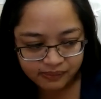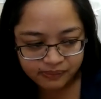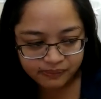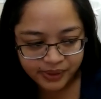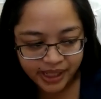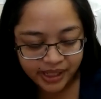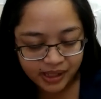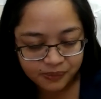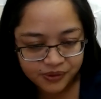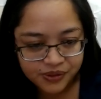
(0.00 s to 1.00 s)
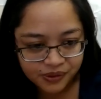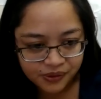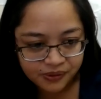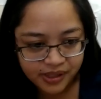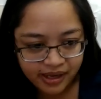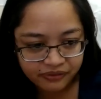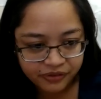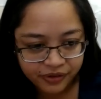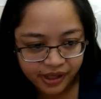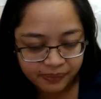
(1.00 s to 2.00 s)
being able to do that
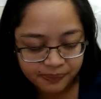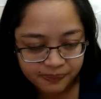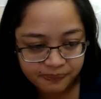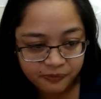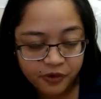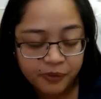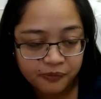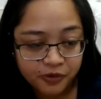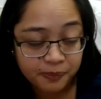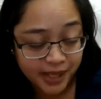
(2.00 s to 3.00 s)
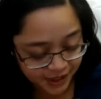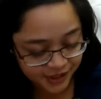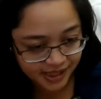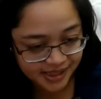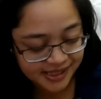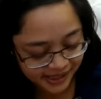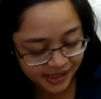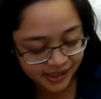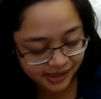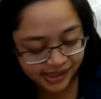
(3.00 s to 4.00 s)
for patients
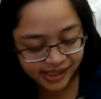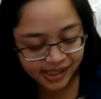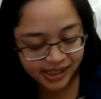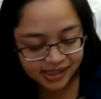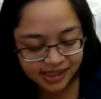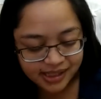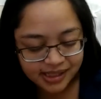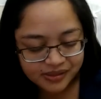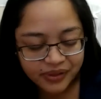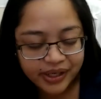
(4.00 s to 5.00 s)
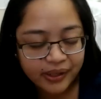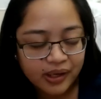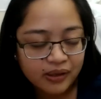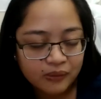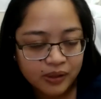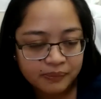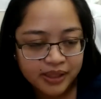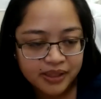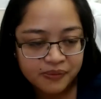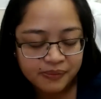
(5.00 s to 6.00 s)
still is very heartwarming
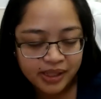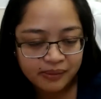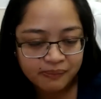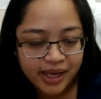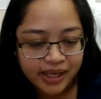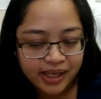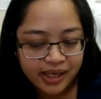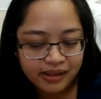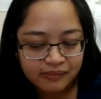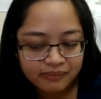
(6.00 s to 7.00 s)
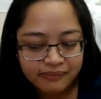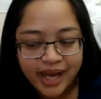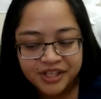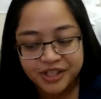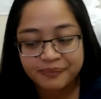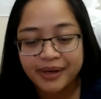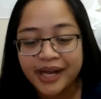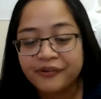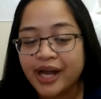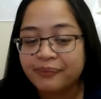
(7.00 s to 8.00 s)
to me. Actually, my
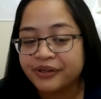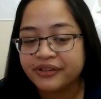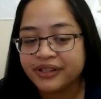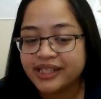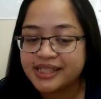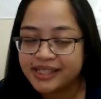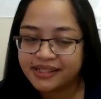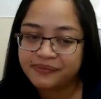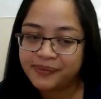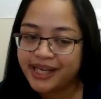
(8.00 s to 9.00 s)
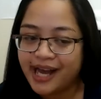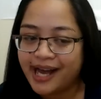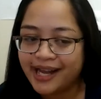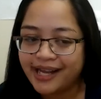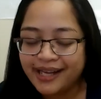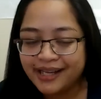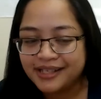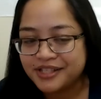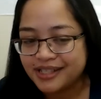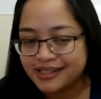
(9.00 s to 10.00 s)
grandmother is in the PI.
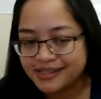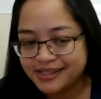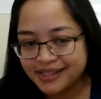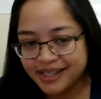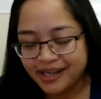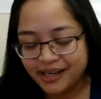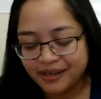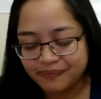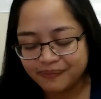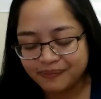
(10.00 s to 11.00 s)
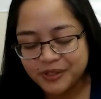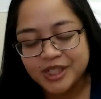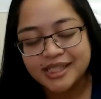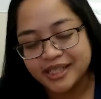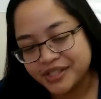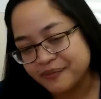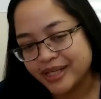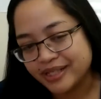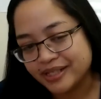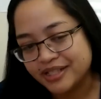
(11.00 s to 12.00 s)
She's
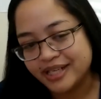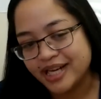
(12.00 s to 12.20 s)
intubated. She